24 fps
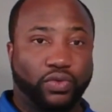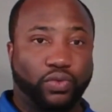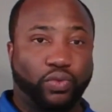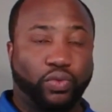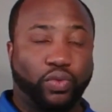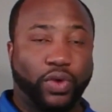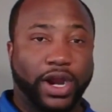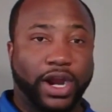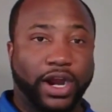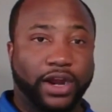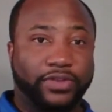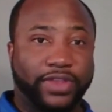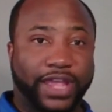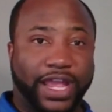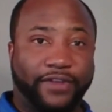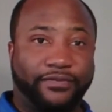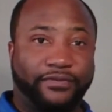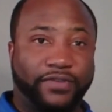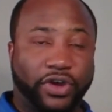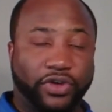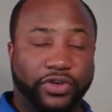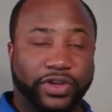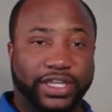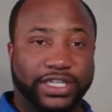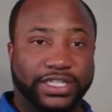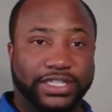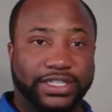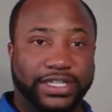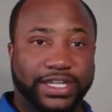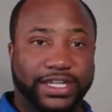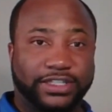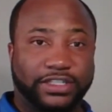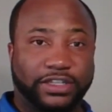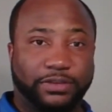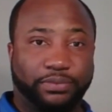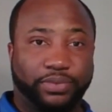where that focus
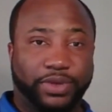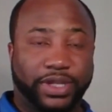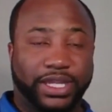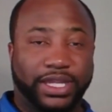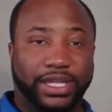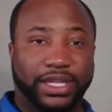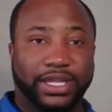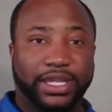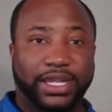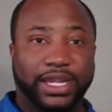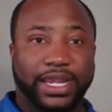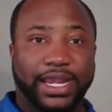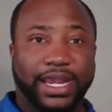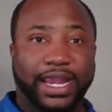needs to be